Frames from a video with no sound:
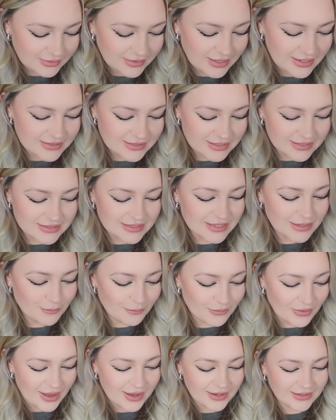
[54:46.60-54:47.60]
this is the
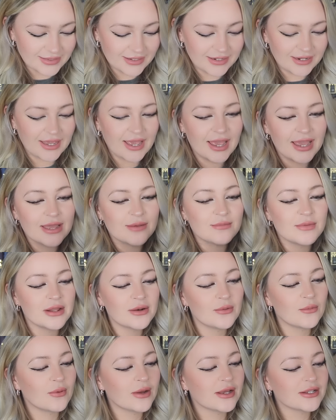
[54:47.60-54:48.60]
bag that it came
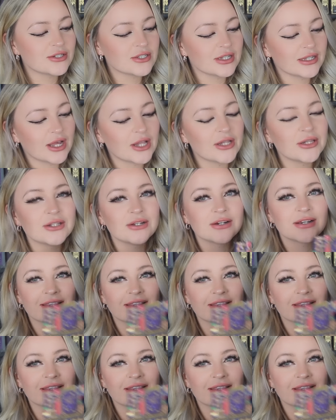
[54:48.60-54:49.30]
in, which like, look